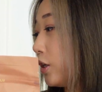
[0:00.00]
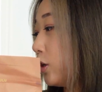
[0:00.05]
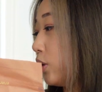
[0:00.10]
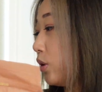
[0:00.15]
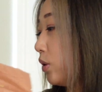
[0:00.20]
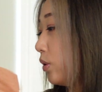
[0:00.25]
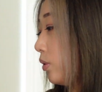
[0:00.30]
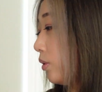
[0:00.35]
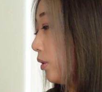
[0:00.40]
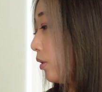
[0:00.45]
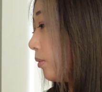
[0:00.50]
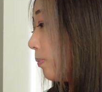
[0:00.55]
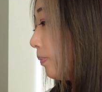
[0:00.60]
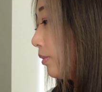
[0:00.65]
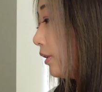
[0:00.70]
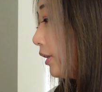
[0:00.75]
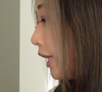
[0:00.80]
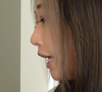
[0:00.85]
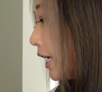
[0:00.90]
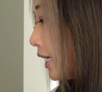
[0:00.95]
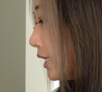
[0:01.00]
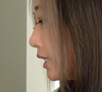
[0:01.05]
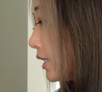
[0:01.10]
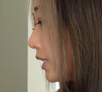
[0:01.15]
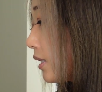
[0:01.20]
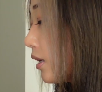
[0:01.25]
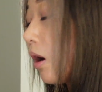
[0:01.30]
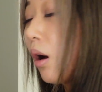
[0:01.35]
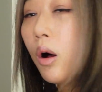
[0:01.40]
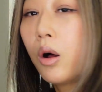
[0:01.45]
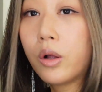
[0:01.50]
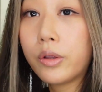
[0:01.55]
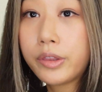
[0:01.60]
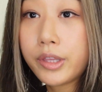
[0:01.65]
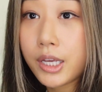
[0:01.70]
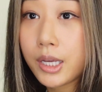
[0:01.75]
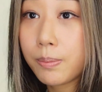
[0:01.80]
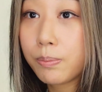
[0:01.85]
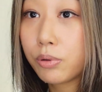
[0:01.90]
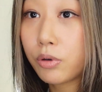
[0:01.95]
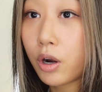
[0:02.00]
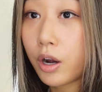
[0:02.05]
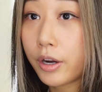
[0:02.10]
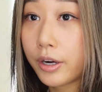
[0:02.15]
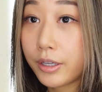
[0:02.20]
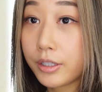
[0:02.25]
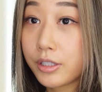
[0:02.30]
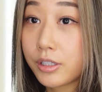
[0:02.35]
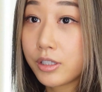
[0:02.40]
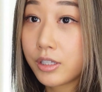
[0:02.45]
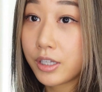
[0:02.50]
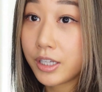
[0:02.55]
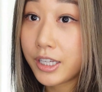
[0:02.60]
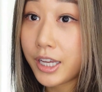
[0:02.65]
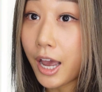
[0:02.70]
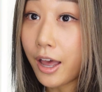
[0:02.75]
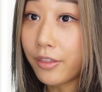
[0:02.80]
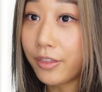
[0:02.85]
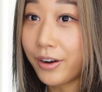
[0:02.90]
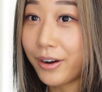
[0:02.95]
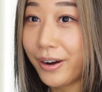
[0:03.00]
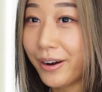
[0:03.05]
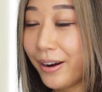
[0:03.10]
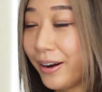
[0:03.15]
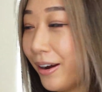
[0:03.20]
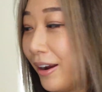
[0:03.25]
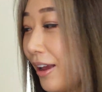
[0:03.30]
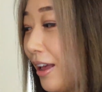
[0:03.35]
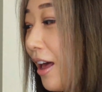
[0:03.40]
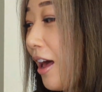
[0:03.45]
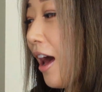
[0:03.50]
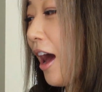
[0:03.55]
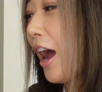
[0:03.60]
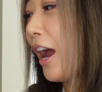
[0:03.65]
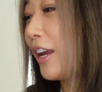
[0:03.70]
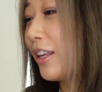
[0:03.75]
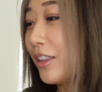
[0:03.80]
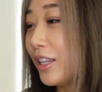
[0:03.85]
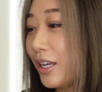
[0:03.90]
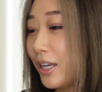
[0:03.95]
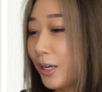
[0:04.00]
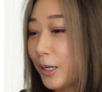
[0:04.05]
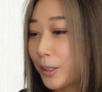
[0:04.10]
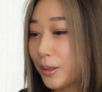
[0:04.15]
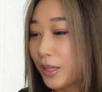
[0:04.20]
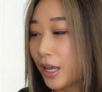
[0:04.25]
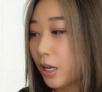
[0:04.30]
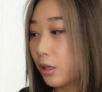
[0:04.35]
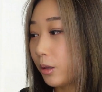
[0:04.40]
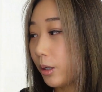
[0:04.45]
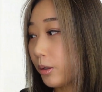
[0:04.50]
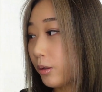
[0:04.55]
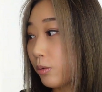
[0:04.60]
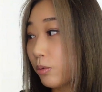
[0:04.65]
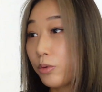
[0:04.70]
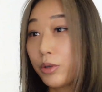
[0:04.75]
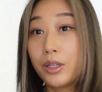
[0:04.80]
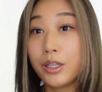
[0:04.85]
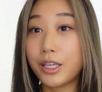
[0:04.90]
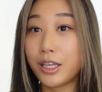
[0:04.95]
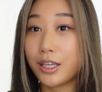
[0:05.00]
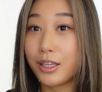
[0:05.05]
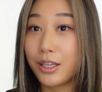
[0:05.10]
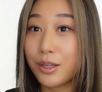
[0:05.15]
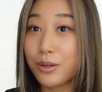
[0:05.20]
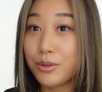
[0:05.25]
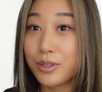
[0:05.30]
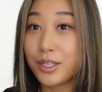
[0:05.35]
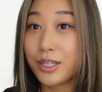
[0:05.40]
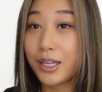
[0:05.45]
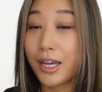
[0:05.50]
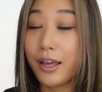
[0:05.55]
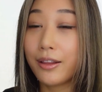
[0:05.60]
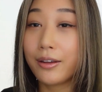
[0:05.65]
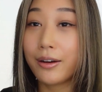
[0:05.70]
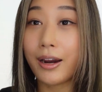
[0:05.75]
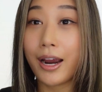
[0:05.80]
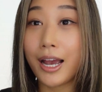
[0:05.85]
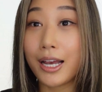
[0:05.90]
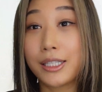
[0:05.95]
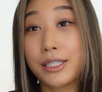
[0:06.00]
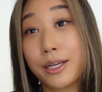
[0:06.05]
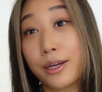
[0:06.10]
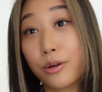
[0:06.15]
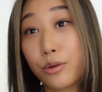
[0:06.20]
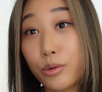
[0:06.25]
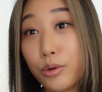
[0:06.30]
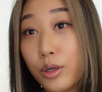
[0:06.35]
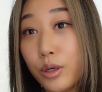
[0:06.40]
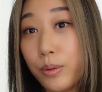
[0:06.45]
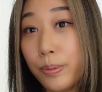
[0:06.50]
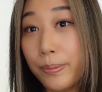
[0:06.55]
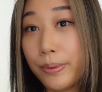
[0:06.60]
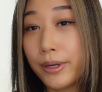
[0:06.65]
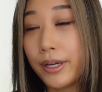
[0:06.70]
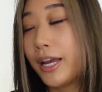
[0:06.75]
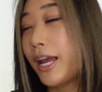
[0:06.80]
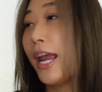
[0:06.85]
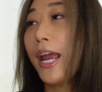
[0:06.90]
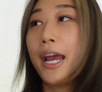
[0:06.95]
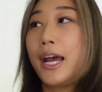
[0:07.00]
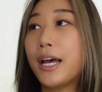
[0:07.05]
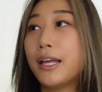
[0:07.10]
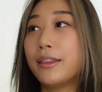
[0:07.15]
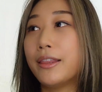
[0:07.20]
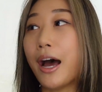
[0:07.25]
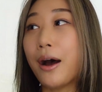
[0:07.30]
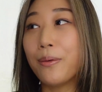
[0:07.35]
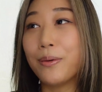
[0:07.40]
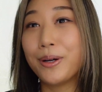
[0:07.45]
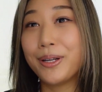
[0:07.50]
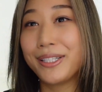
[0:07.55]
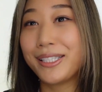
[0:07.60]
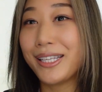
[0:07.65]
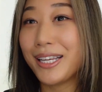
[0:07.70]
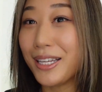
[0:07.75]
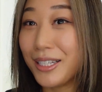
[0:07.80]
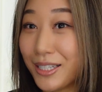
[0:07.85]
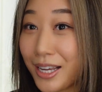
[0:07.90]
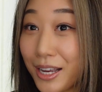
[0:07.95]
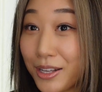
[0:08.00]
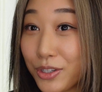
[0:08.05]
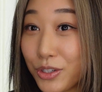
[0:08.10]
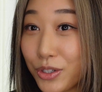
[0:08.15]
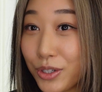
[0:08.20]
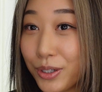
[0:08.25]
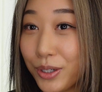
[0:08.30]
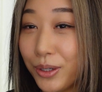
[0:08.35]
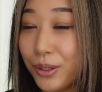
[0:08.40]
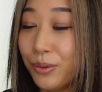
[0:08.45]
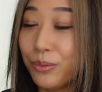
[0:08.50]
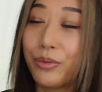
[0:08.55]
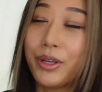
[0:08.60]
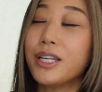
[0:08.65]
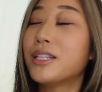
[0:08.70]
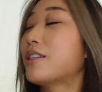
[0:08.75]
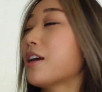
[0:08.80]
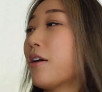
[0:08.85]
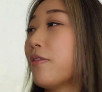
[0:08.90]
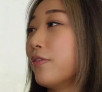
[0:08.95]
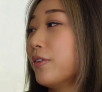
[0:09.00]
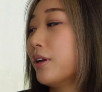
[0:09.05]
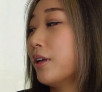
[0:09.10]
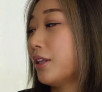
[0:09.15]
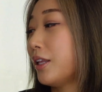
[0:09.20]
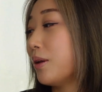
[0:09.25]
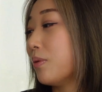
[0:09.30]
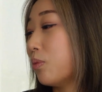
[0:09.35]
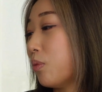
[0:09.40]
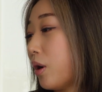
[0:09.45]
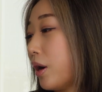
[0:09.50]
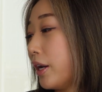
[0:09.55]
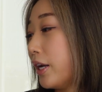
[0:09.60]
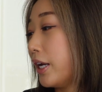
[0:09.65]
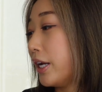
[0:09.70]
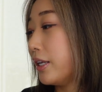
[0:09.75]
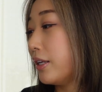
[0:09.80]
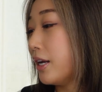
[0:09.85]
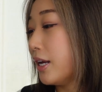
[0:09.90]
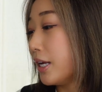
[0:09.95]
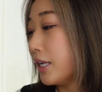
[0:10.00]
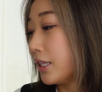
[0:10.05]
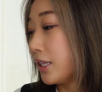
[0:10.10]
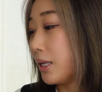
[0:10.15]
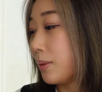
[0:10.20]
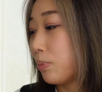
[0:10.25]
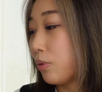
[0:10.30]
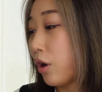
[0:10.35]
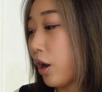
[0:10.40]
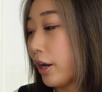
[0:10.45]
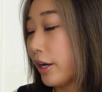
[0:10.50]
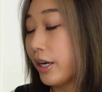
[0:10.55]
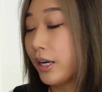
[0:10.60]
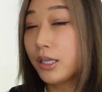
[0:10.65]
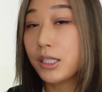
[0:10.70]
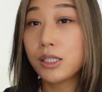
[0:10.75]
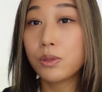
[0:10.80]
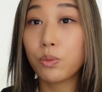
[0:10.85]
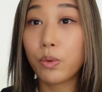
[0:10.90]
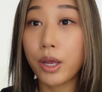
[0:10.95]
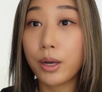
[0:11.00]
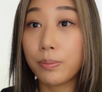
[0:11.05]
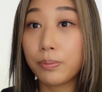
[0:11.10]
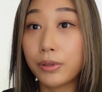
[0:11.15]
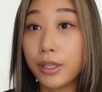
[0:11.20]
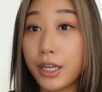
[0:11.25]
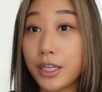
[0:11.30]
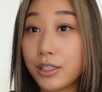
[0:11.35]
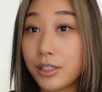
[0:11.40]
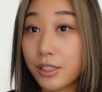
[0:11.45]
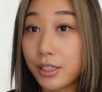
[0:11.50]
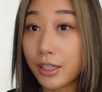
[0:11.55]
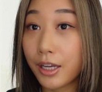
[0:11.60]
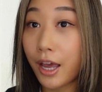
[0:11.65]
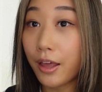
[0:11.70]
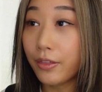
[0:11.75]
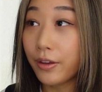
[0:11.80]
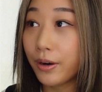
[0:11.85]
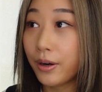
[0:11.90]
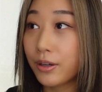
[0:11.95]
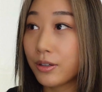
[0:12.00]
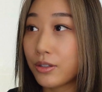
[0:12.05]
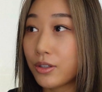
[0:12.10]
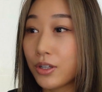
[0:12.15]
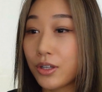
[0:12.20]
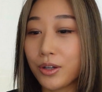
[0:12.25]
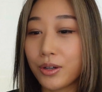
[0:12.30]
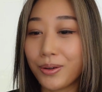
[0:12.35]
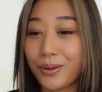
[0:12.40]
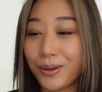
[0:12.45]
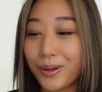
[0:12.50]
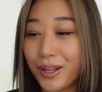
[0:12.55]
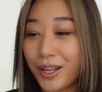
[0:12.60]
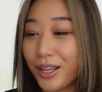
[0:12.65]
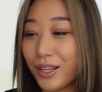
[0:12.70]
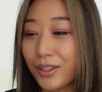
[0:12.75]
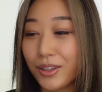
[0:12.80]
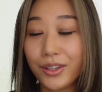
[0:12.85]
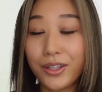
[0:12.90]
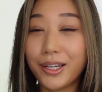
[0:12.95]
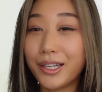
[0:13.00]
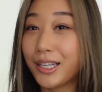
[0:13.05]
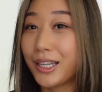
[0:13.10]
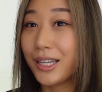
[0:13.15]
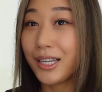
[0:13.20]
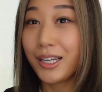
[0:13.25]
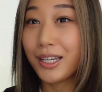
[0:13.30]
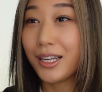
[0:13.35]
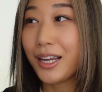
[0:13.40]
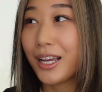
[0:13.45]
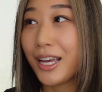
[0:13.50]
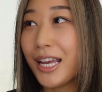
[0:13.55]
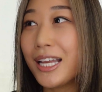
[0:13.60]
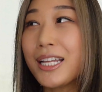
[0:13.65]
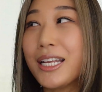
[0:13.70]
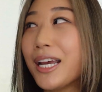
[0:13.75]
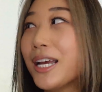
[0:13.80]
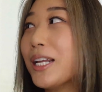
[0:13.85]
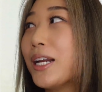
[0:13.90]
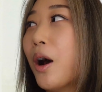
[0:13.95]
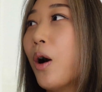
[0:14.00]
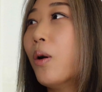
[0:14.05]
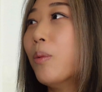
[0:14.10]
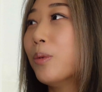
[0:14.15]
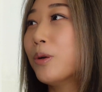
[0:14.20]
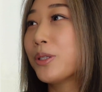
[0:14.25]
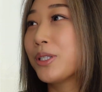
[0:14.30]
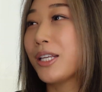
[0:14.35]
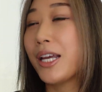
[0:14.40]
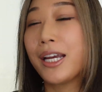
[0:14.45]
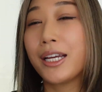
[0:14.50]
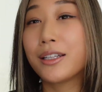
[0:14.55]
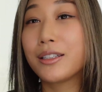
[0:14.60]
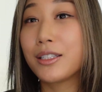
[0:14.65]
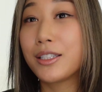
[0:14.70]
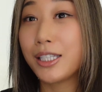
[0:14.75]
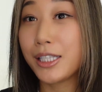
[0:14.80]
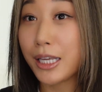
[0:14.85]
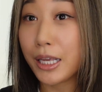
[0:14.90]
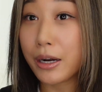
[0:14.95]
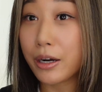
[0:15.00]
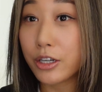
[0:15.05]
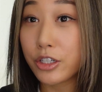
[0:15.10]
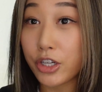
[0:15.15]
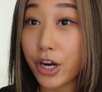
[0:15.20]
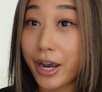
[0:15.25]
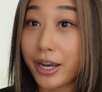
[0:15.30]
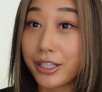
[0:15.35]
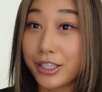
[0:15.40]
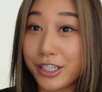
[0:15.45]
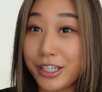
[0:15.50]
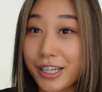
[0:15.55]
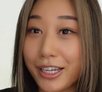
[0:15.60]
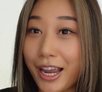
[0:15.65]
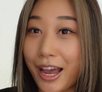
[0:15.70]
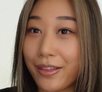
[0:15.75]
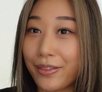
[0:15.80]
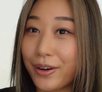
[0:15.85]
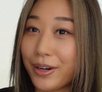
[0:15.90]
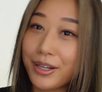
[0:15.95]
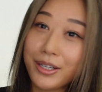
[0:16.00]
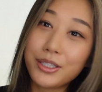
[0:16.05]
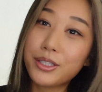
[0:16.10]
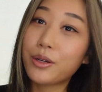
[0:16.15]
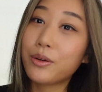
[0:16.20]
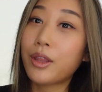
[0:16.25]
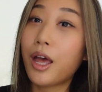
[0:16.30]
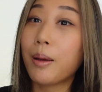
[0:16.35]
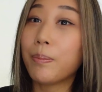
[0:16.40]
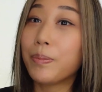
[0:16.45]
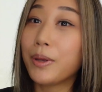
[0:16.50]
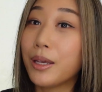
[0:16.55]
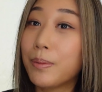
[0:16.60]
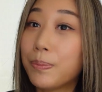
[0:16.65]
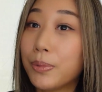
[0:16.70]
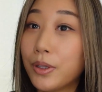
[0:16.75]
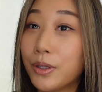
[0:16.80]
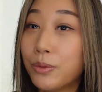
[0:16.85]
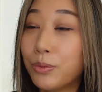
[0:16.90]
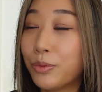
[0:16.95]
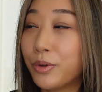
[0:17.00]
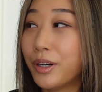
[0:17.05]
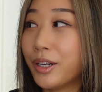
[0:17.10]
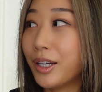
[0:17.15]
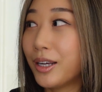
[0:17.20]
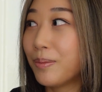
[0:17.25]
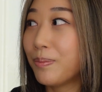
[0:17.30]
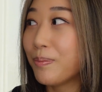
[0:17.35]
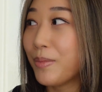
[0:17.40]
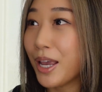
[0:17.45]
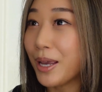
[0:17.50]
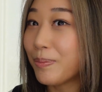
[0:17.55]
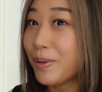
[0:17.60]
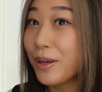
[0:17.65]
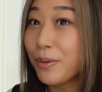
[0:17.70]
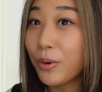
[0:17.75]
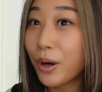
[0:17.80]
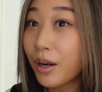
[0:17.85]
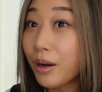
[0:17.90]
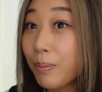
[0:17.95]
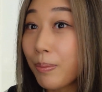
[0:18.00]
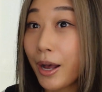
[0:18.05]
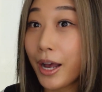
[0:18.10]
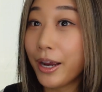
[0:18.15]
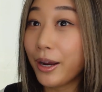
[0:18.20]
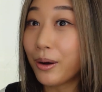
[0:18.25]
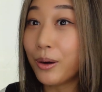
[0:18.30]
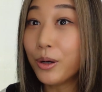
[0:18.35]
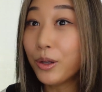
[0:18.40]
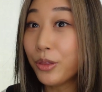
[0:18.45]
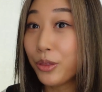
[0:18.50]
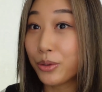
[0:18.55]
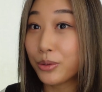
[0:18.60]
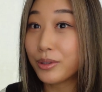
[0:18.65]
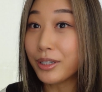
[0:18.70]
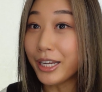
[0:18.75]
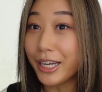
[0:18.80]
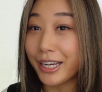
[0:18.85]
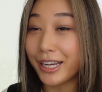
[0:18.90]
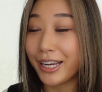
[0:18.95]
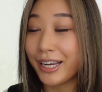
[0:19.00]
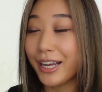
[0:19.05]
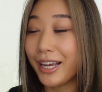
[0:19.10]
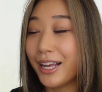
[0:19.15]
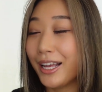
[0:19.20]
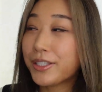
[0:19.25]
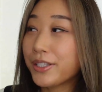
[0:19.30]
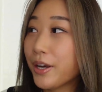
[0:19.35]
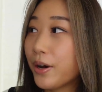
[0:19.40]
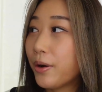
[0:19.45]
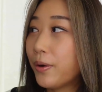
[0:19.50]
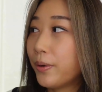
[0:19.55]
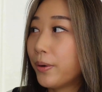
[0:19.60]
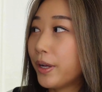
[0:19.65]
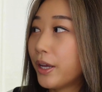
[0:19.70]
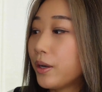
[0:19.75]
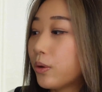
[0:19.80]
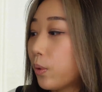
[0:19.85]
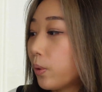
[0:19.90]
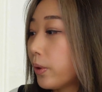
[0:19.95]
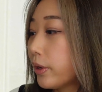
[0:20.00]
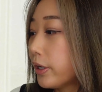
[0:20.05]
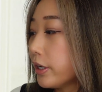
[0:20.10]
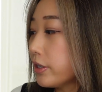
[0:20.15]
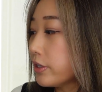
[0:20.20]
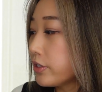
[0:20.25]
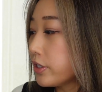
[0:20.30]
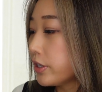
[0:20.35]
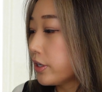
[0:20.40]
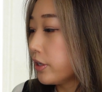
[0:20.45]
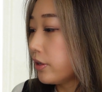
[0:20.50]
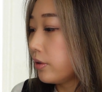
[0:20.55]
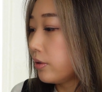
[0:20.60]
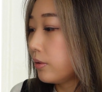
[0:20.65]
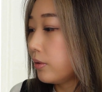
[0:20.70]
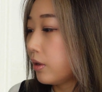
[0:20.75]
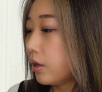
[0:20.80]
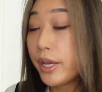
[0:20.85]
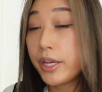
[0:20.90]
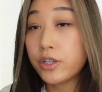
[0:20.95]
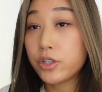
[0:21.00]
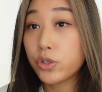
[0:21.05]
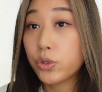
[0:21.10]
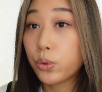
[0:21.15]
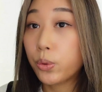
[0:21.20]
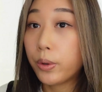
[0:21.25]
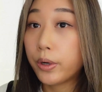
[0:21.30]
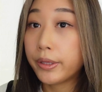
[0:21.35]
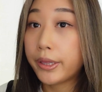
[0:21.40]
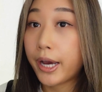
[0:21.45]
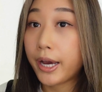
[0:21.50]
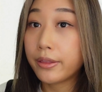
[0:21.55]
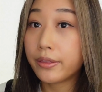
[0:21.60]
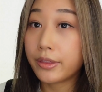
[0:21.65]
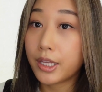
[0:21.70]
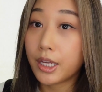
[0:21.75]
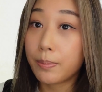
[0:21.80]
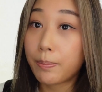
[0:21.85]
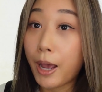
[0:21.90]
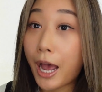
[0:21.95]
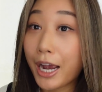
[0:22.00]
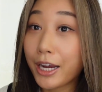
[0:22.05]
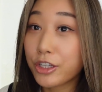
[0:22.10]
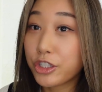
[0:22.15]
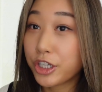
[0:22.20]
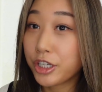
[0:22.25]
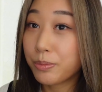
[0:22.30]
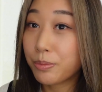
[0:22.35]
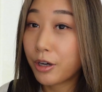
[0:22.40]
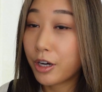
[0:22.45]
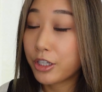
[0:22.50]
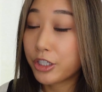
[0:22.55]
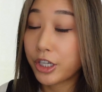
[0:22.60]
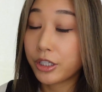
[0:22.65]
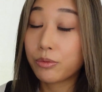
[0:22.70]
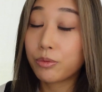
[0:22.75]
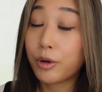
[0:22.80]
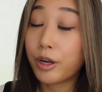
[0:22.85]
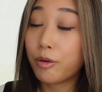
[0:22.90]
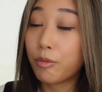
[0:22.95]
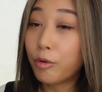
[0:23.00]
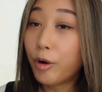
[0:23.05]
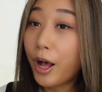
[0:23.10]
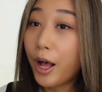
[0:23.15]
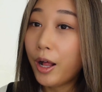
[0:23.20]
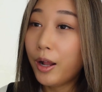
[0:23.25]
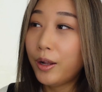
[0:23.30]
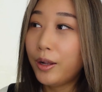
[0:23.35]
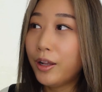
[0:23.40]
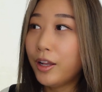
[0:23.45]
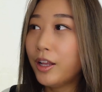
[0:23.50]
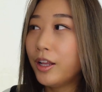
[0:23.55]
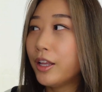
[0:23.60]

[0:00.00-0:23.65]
you place all the products together, I think they look really cute together as a group, and that was intentional. We definitely wanted the products, when placed together, to look it almost like synergized together so that people would maybe want to buy all three. So in order to make sure that the packaging project went well,